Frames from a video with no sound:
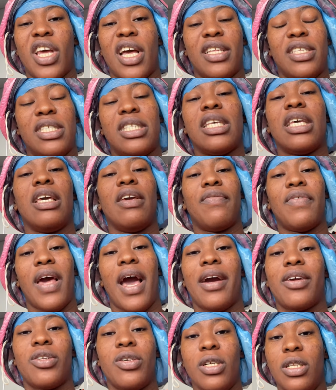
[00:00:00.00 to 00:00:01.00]
and see if it
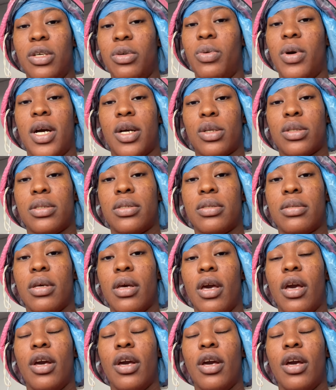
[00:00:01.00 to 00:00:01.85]
actually works.